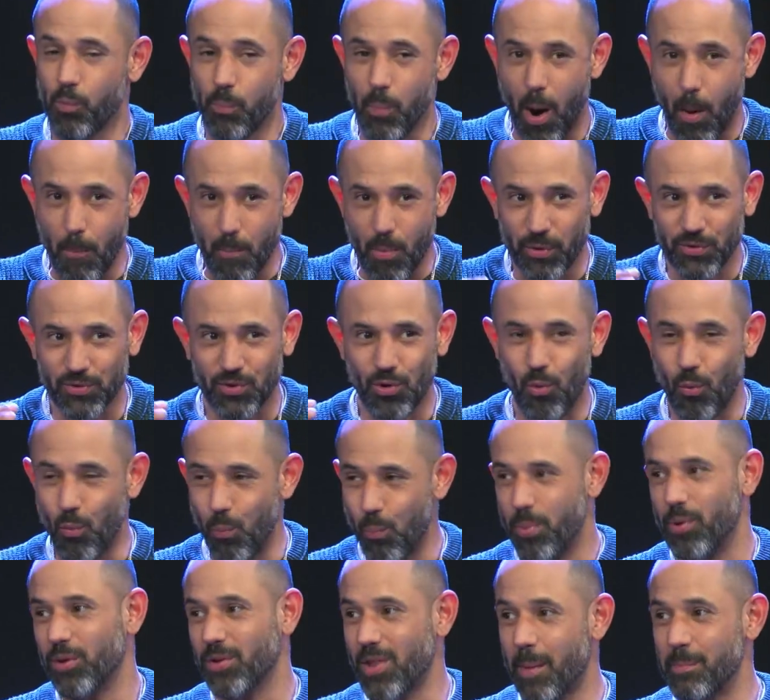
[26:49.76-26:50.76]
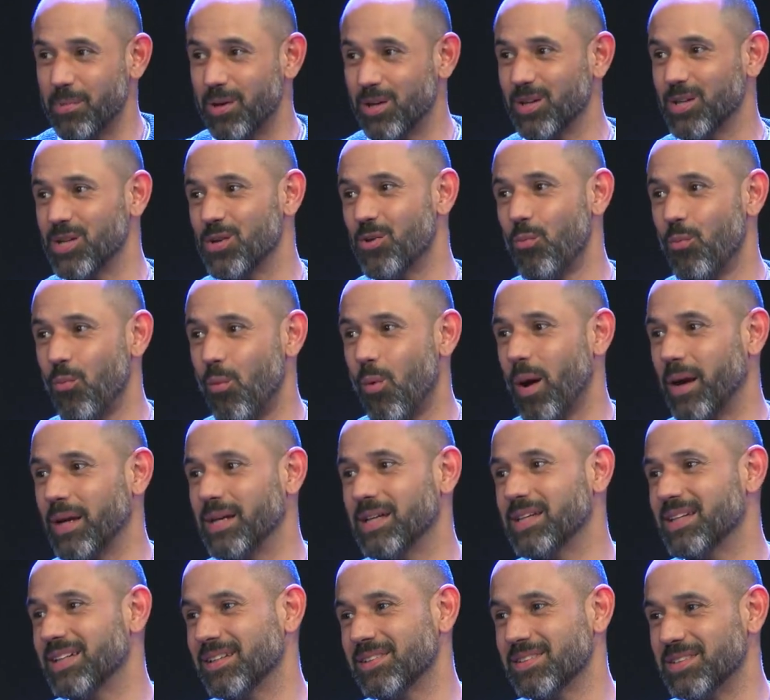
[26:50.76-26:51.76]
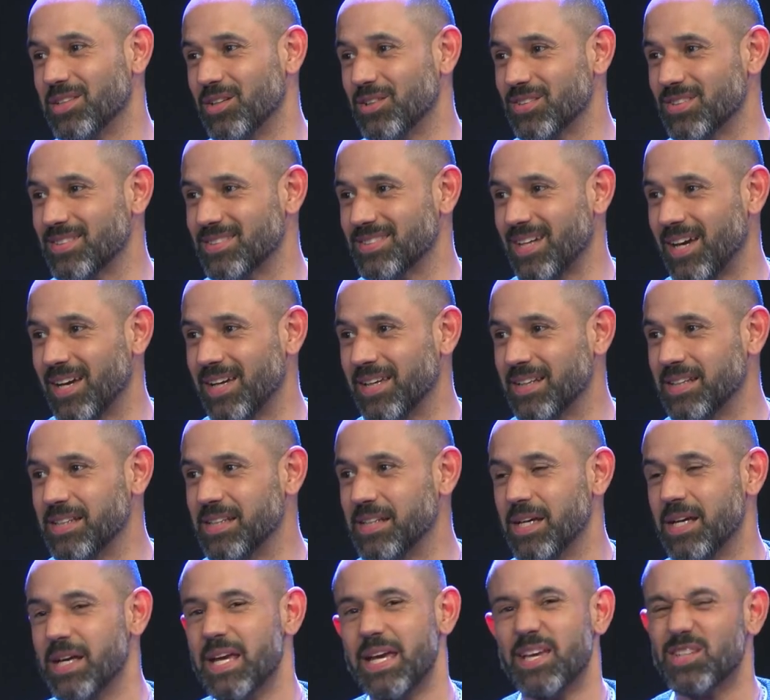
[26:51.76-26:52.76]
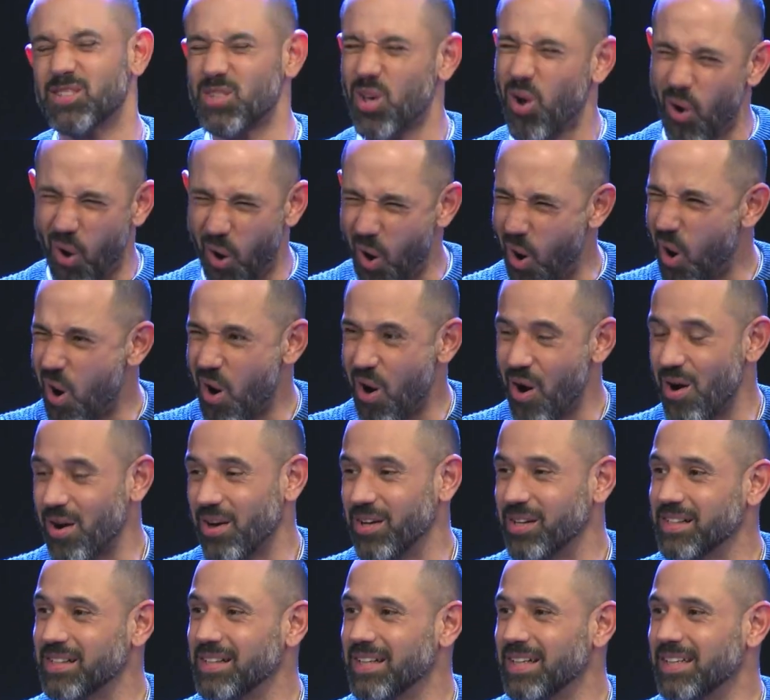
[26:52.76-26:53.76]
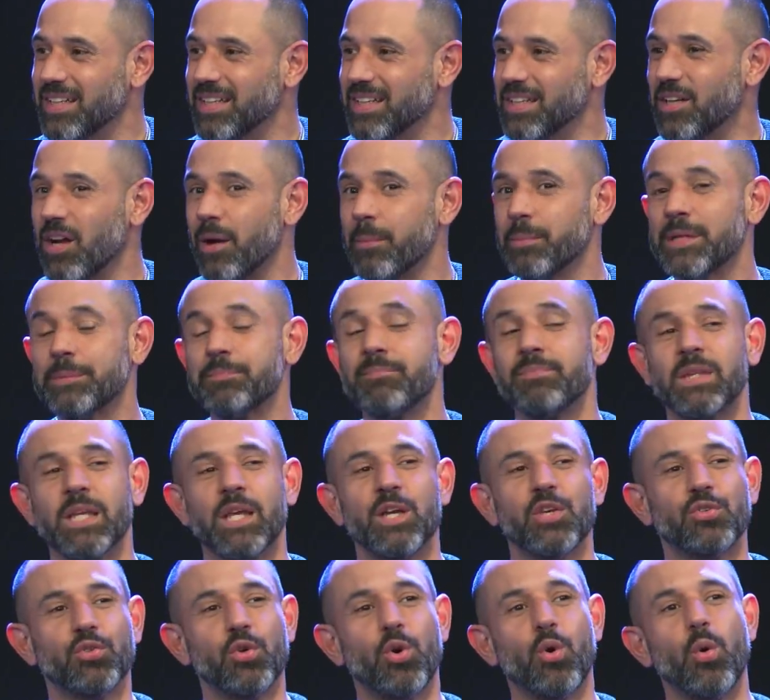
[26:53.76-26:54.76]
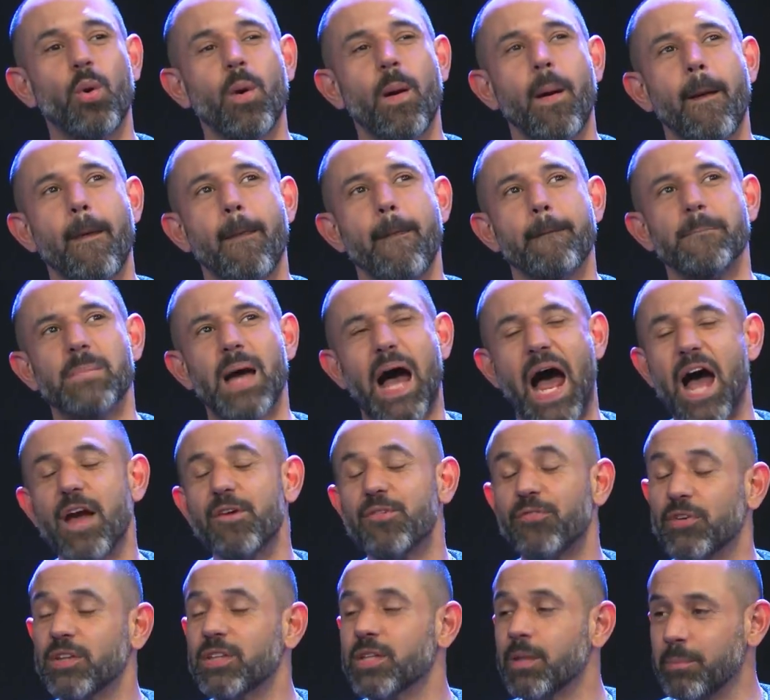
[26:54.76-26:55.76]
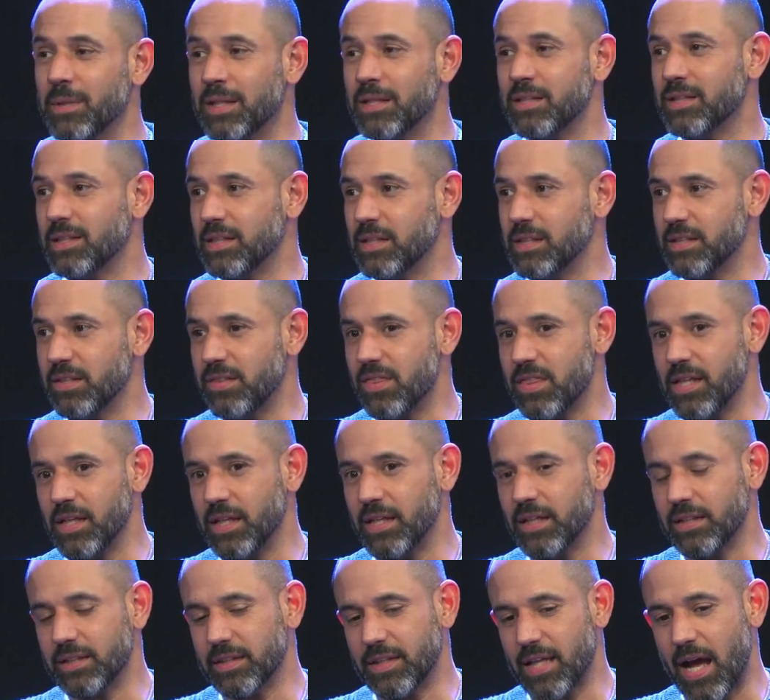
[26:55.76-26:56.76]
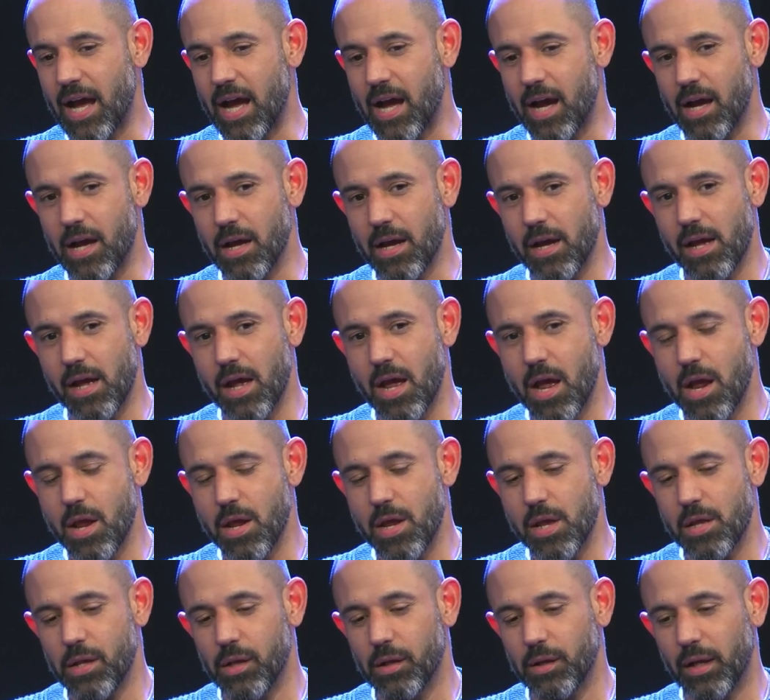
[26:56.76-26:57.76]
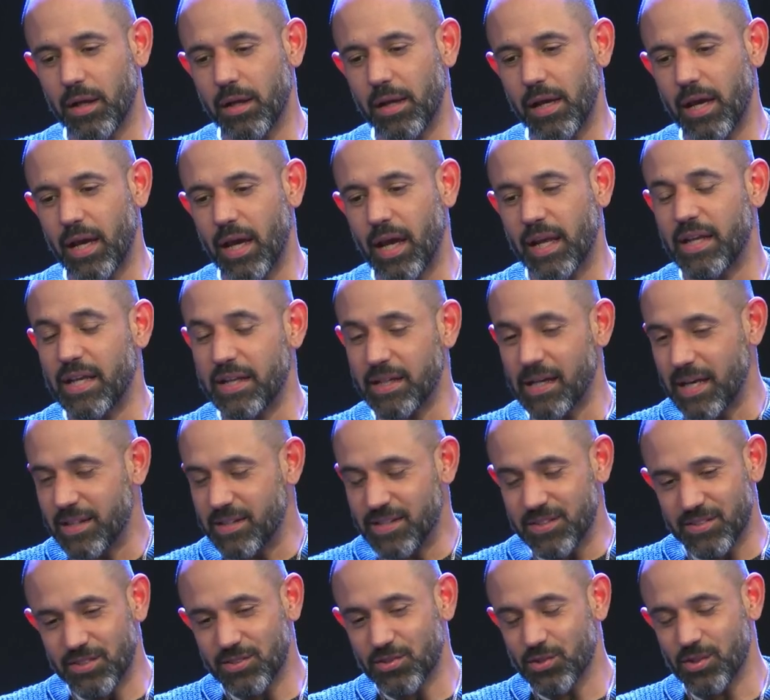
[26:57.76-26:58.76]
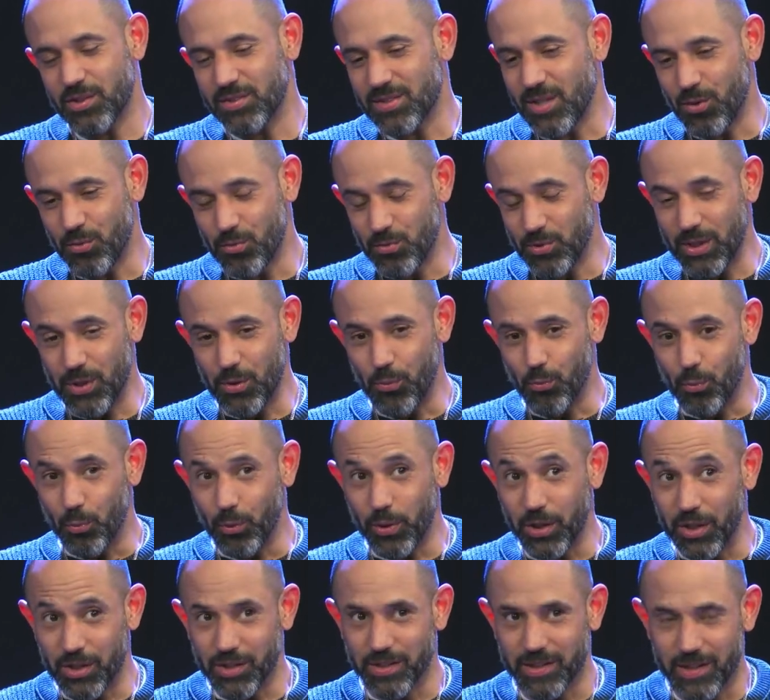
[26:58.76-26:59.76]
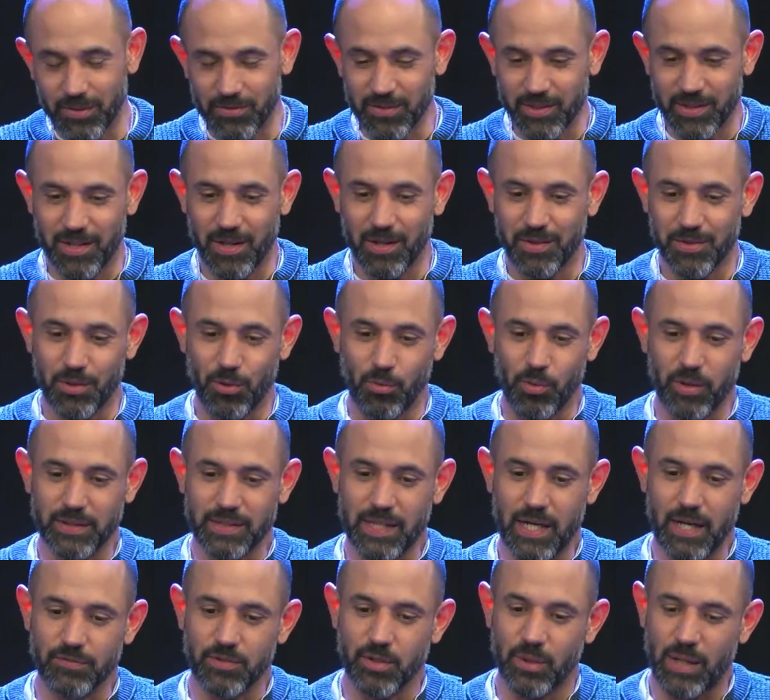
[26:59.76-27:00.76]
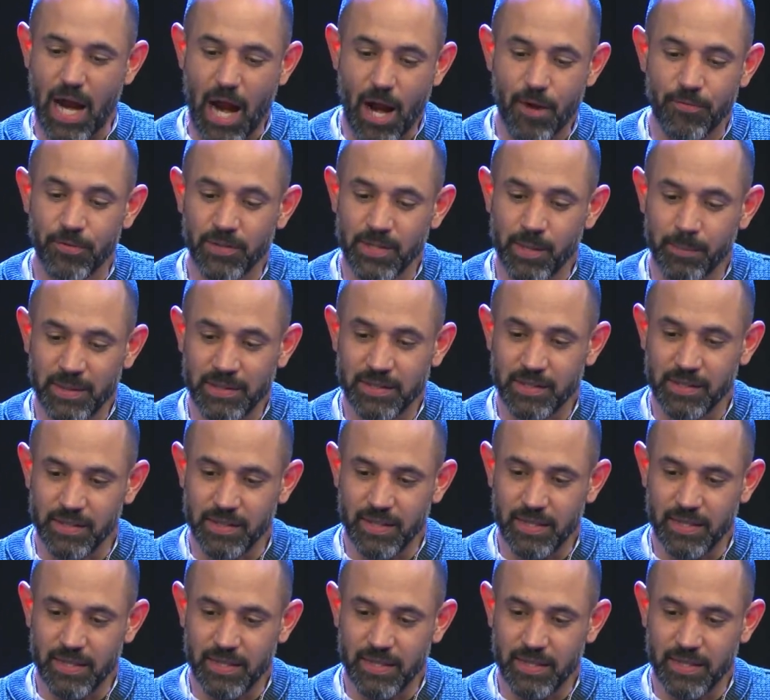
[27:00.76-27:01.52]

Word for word: amongst a predominantly white, you know, society is hard. You know what I mean? So I fundamentally think that, and, I, and this is going to sound really weird given the, the work that I've done, I fundamentally